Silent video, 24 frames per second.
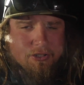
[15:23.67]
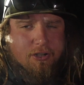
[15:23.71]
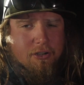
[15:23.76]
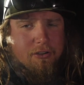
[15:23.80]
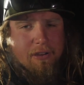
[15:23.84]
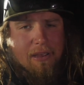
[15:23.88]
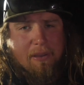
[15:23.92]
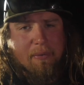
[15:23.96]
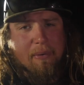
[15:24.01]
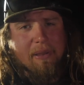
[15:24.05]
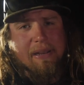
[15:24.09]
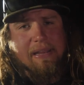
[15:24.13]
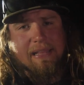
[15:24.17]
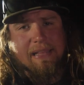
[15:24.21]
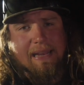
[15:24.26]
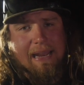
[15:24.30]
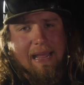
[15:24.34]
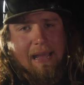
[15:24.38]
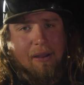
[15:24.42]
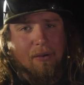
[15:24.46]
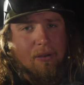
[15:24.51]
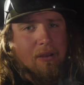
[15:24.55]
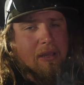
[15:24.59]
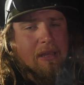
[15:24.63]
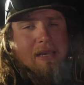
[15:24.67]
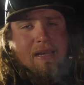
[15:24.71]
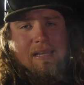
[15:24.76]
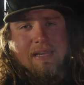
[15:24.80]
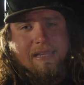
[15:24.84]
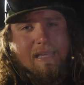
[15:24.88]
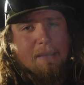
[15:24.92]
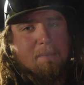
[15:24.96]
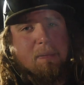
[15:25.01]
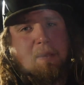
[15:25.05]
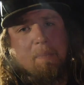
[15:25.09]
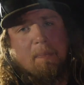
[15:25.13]
are a great way to get out
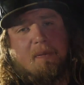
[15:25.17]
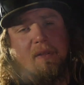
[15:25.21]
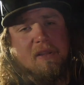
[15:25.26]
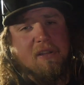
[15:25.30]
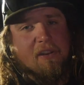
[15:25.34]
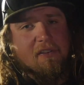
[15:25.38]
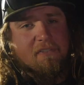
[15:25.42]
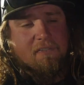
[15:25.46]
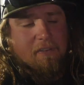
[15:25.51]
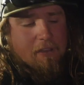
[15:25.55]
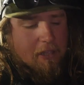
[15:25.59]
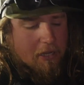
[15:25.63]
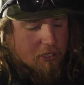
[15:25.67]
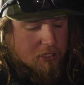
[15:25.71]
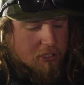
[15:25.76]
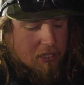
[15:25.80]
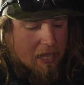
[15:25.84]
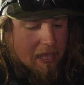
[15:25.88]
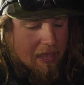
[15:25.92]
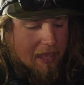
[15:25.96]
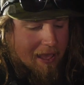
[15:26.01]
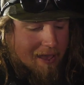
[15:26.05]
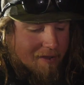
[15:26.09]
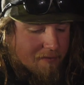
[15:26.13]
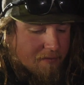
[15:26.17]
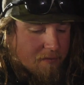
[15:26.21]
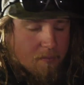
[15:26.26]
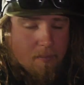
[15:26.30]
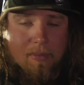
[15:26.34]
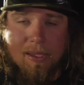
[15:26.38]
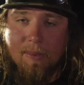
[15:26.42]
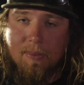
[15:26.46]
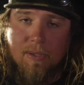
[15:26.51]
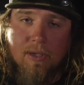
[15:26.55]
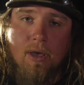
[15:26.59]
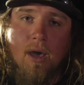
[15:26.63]
and get people into fish that haven't
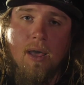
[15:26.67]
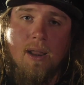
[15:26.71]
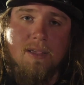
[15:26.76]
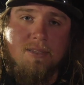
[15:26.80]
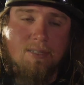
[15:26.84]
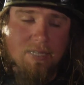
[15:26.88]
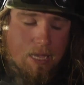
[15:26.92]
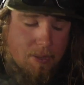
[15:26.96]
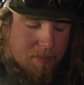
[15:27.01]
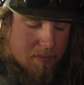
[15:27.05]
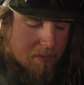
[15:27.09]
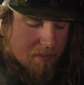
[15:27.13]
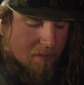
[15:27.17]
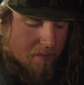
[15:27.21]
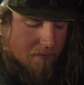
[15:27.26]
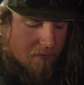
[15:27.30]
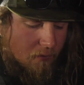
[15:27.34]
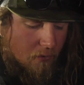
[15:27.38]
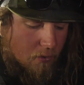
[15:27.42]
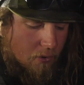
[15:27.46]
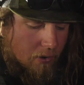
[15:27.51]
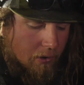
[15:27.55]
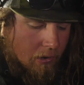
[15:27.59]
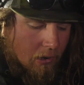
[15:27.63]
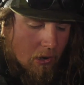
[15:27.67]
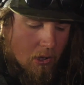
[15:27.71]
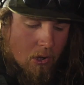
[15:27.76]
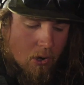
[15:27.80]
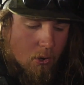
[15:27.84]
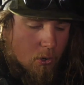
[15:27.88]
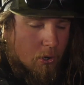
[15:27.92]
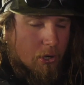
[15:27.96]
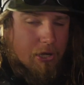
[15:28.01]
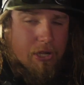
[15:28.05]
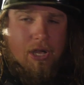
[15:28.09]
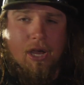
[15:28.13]
maybe caught a salmon before
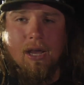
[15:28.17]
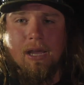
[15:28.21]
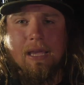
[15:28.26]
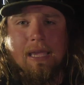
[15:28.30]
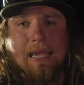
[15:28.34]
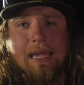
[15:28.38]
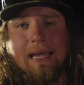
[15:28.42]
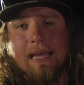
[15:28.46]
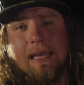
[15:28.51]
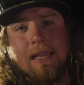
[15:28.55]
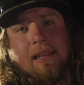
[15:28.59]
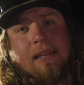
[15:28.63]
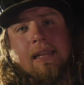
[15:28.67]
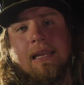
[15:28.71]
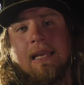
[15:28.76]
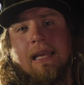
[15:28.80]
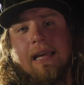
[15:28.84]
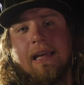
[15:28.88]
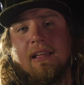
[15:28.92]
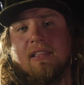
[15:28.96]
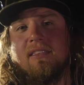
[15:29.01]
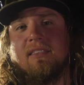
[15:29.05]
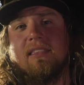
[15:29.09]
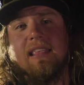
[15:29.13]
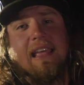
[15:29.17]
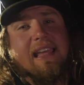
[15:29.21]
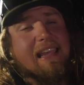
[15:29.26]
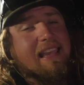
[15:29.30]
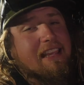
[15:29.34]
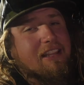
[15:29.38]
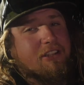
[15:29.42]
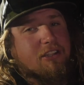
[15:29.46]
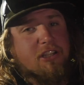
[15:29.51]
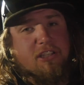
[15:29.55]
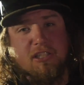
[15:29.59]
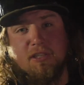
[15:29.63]
or a young kid. They
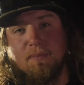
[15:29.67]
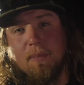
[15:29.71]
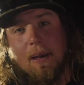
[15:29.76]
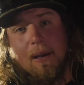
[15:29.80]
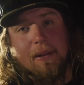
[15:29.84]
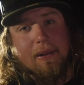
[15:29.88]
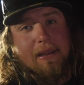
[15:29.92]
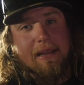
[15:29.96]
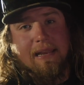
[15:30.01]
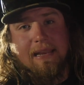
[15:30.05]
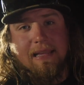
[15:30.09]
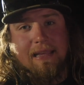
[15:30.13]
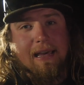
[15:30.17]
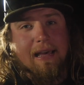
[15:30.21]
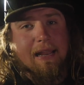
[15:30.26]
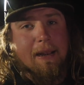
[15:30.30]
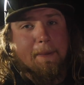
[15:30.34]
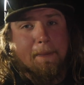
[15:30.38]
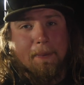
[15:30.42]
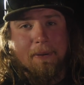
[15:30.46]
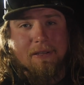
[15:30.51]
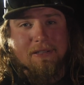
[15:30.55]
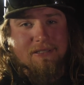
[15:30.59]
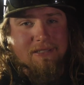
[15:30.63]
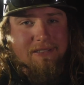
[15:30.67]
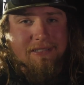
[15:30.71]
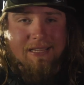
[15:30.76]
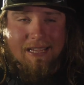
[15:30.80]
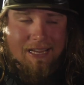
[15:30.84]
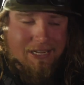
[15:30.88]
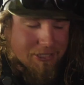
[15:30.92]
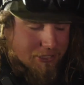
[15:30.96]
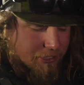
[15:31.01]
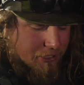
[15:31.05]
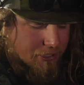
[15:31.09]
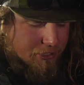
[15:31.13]
eat just about any kind of
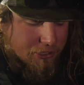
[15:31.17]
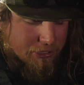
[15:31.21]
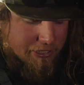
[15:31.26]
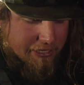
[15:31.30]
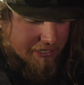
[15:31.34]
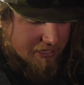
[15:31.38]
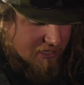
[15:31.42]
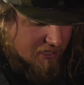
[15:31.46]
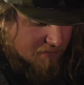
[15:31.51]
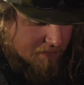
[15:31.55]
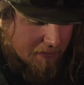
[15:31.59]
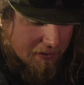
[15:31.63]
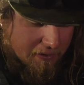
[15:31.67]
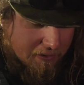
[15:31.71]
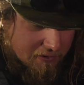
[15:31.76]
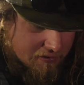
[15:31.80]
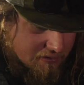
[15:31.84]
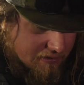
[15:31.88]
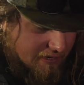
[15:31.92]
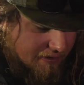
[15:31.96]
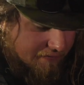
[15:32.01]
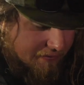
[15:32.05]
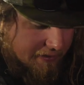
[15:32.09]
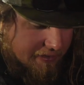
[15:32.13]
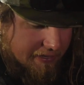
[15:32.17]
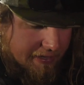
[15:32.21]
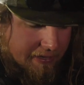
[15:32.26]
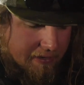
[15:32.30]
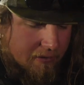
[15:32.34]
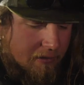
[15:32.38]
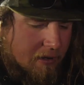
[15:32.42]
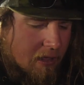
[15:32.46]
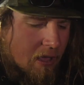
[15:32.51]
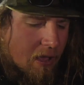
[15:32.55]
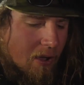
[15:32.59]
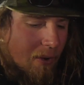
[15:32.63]
presentation, jig, spinners, everything.
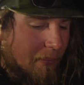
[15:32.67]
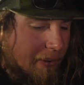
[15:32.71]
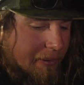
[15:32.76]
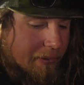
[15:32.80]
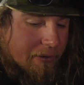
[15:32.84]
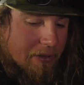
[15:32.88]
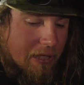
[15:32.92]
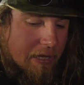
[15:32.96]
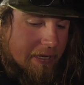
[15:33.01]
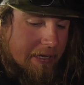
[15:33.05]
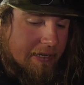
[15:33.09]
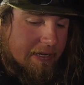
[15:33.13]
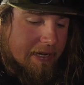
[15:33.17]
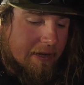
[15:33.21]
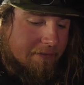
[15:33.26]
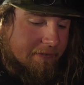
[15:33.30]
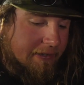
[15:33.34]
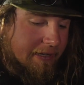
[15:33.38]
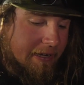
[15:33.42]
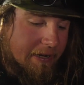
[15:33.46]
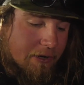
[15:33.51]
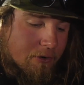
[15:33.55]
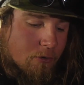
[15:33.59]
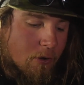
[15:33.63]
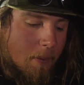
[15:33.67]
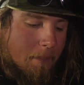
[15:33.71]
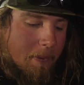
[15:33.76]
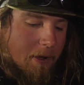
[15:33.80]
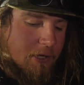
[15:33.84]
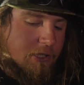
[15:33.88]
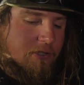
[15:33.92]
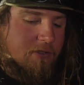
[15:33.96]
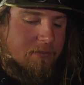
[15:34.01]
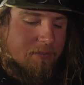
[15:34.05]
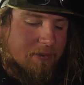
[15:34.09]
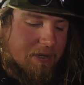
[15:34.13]
And we were lucky enough to get into a
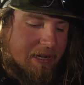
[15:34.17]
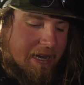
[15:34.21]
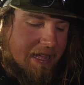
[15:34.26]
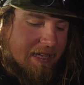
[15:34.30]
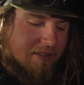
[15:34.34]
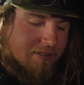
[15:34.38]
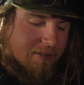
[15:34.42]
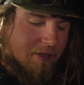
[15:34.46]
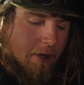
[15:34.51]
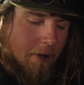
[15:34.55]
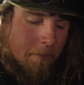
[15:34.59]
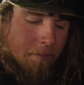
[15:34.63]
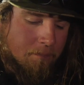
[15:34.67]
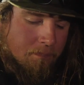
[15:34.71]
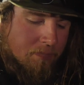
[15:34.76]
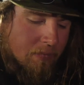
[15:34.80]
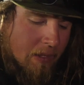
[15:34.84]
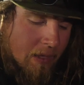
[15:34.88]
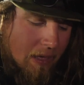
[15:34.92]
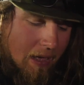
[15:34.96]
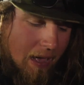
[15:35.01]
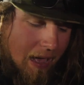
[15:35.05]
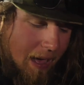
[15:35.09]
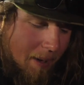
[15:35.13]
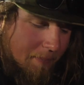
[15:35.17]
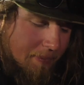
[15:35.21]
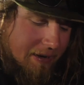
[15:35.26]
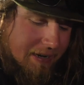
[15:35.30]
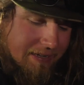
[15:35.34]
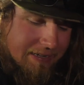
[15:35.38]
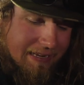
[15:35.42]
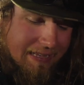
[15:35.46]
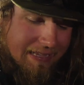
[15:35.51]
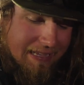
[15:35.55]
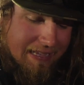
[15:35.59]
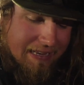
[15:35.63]
bunch of them today. So I'm gonna
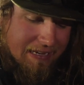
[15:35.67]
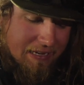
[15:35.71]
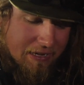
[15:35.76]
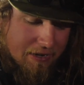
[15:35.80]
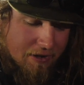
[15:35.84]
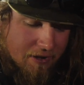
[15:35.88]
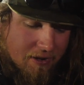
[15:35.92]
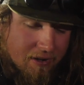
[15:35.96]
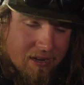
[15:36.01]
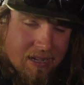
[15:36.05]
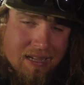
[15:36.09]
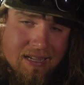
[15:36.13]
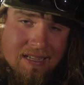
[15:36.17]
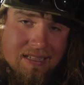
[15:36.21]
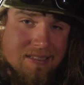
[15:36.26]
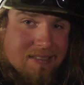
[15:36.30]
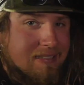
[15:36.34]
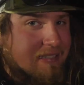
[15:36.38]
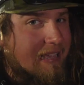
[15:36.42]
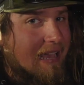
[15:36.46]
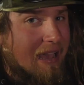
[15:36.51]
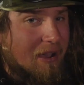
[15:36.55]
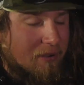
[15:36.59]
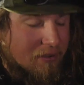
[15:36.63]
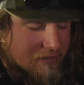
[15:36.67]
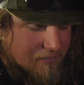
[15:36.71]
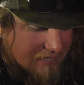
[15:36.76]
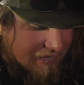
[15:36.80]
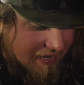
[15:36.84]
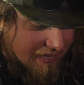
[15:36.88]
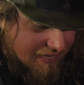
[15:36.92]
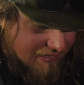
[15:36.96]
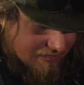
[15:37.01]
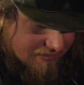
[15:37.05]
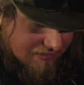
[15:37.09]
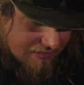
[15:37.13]
dig in here, see how it
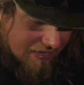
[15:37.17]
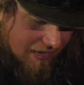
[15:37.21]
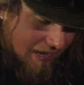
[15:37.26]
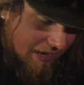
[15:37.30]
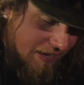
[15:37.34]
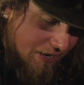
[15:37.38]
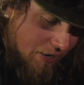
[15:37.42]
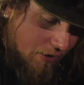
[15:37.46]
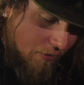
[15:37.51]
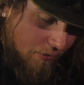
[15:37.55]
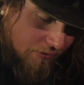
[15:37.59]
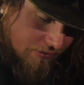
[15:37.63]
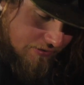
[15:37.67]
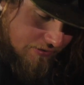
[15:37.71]
tastes. I know